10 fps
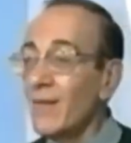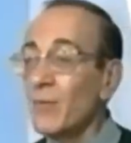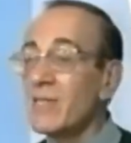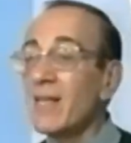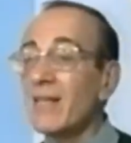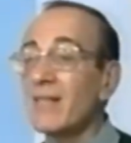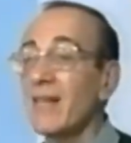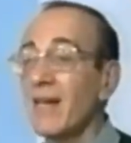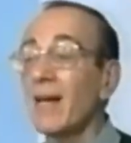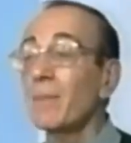it was not
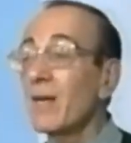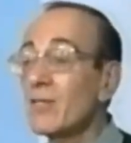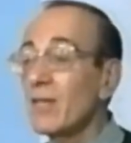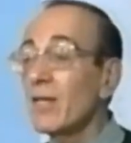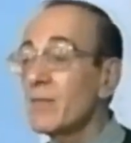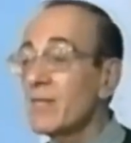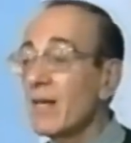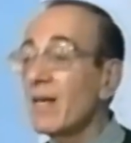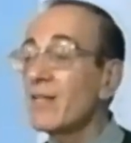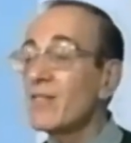singing a bhajan, it was
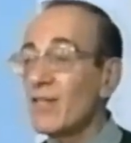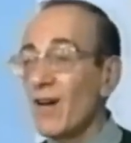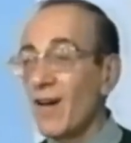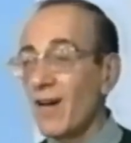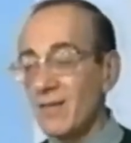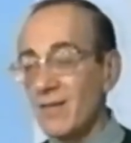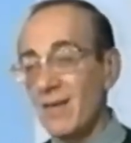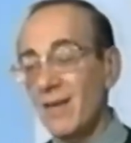singing a song.